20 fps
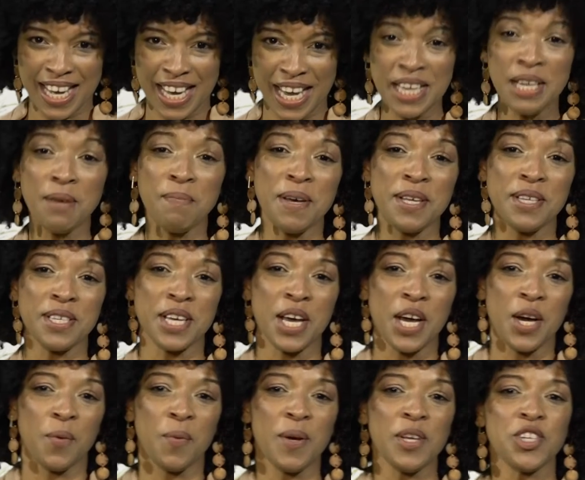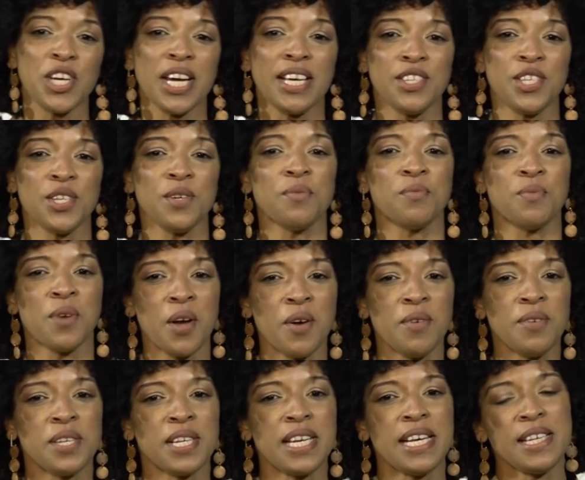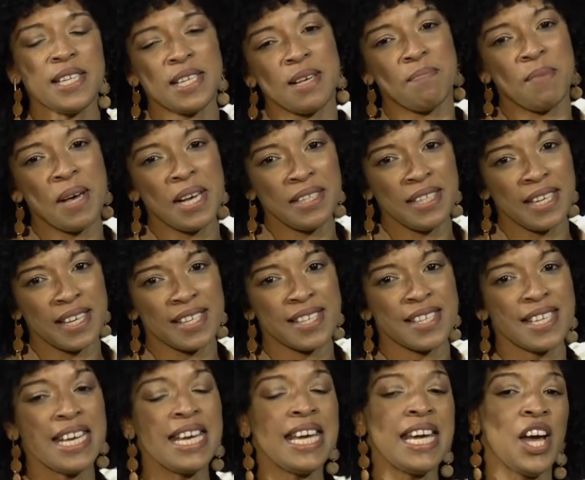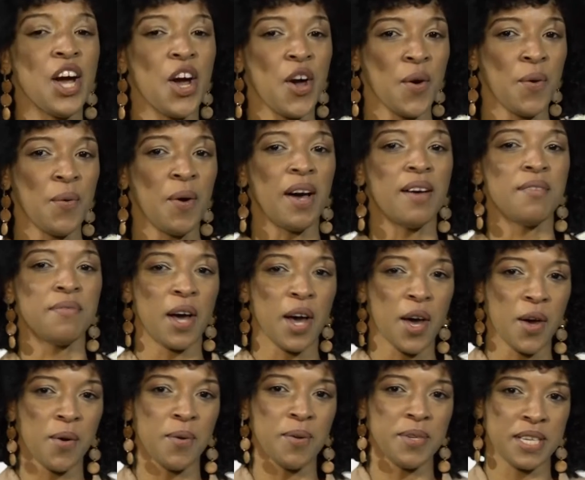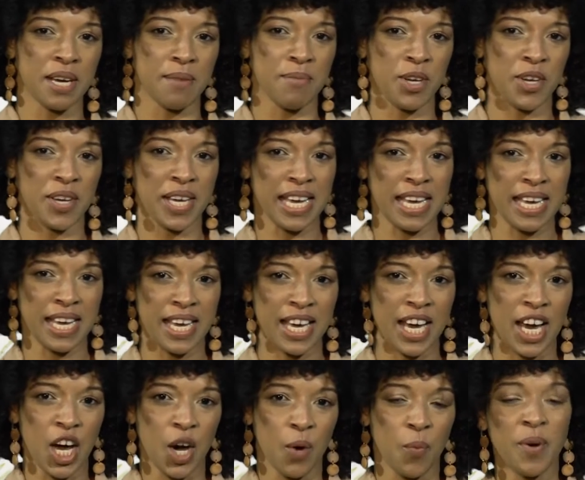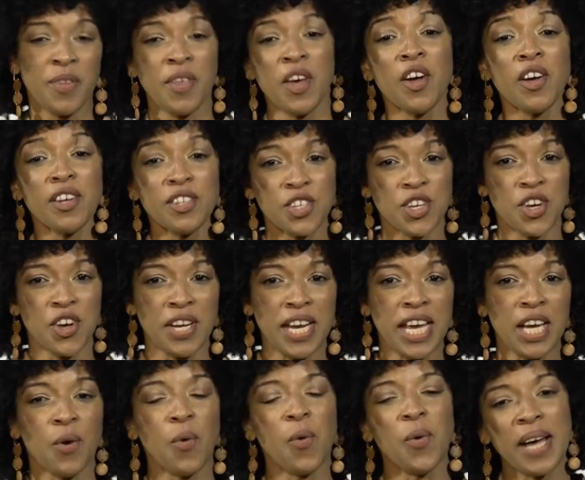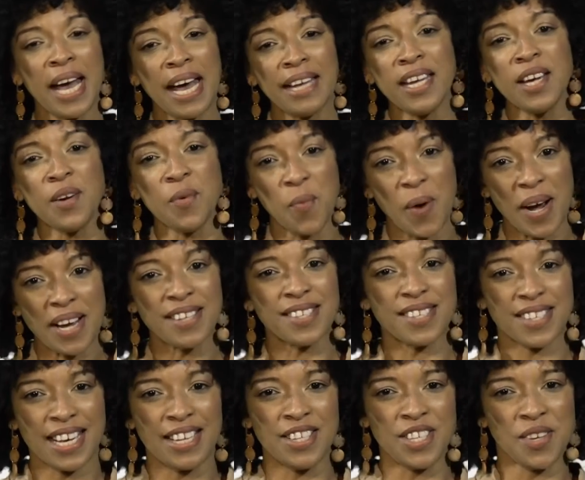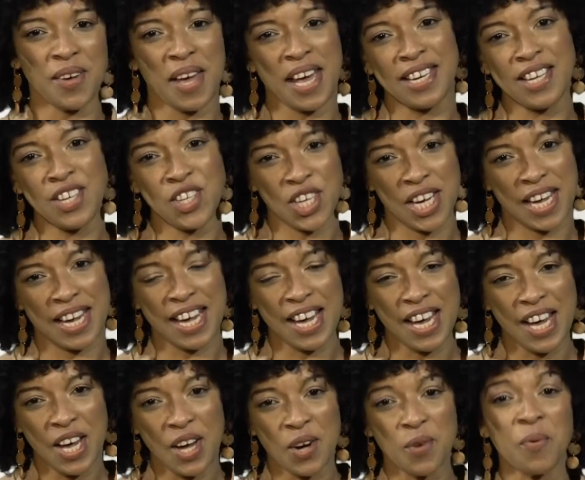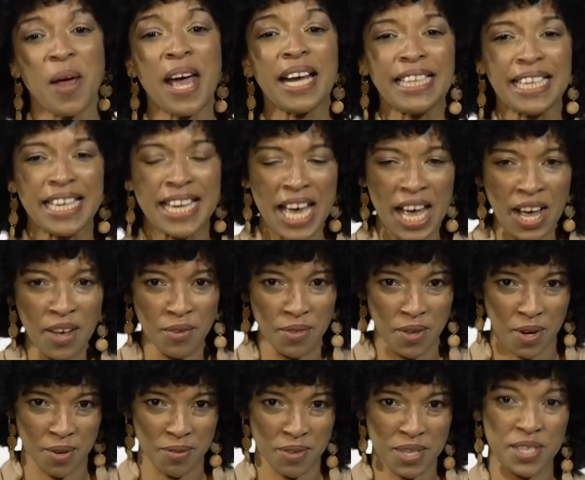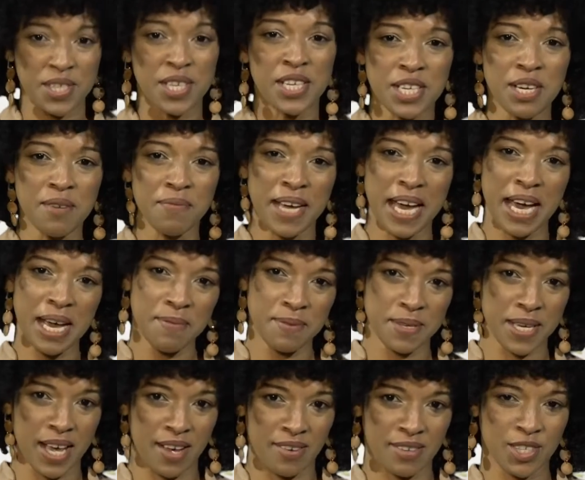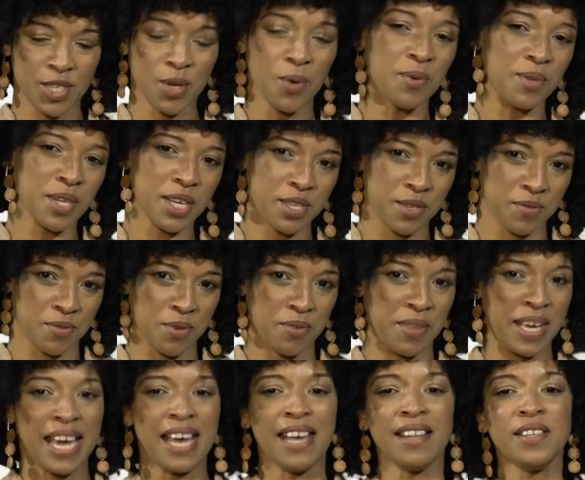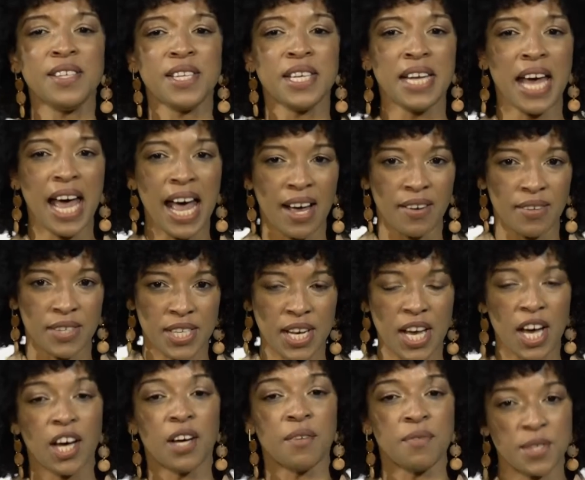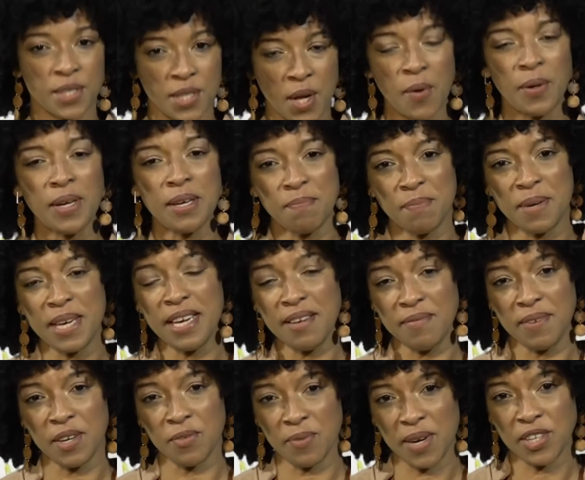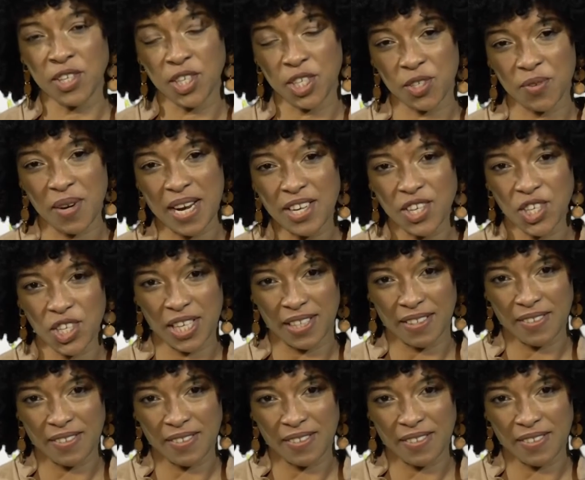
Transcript: In a bit, we chat to Rosley Sibanda, CEO of O.W.E, where they are turning organic waste into energy. Right now, though, the City of Cape Town talks us through the ins and outs of solar PV registration.